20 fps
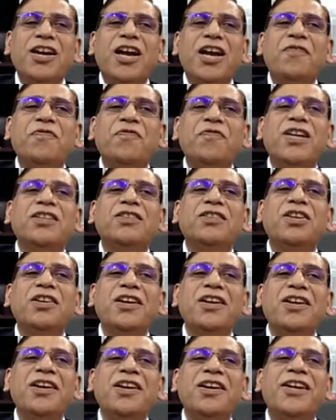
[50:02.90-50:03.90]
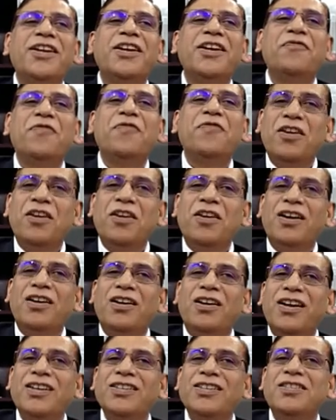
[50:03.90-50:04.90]
originally drafted
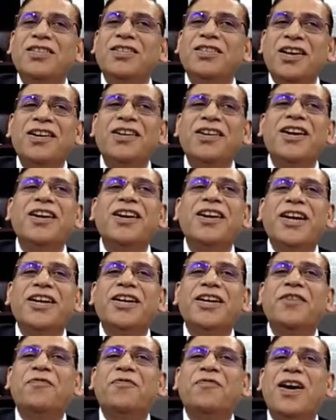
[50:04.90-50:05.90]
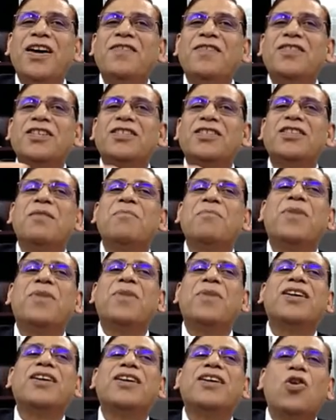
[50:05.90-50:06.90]
395 articles, 395.
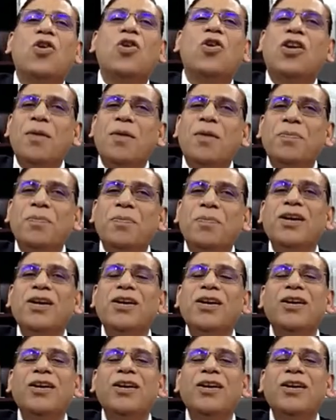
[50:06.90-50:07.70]
This number has gone